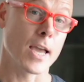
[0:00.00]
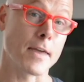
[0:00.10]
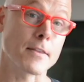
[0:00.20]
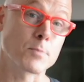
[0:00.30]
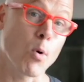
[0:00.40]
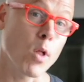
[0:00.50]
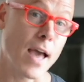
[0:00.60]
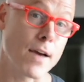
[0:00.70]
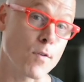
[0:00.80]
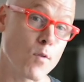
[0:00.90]
In this bowl I
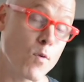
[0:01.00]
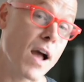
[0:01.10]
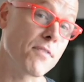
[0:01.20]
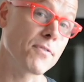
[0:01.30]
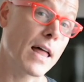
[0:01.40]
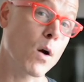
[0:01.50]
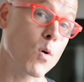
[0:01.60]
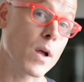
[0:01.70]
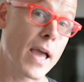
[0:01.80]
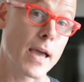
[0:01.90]
have rye
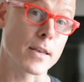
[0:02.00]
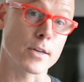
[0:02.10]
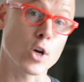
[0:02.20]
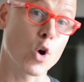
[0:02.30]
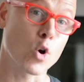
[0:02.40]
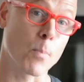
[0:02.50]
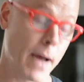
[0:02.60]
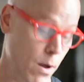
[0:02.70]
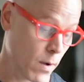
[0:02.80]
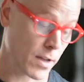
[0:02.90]
flour and cocoa powder. I